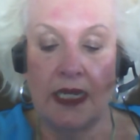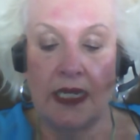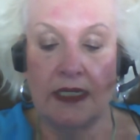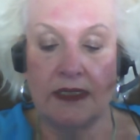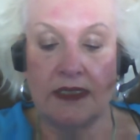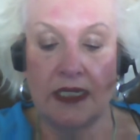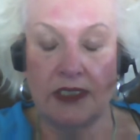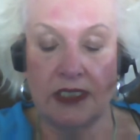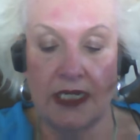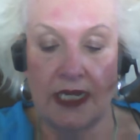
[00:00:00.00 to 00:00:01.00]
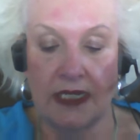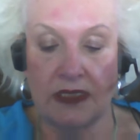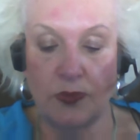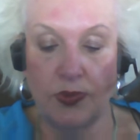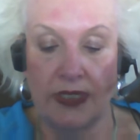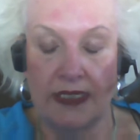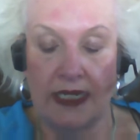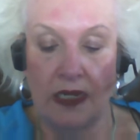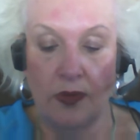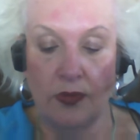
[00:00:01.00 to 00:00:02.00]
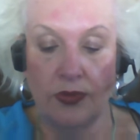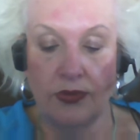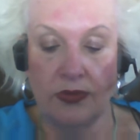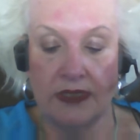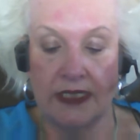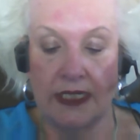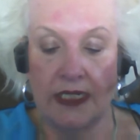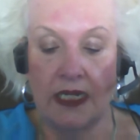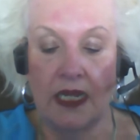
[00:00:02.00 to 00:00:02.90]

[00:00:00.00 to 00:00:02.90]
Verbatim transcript: and such as breathe out cruelty.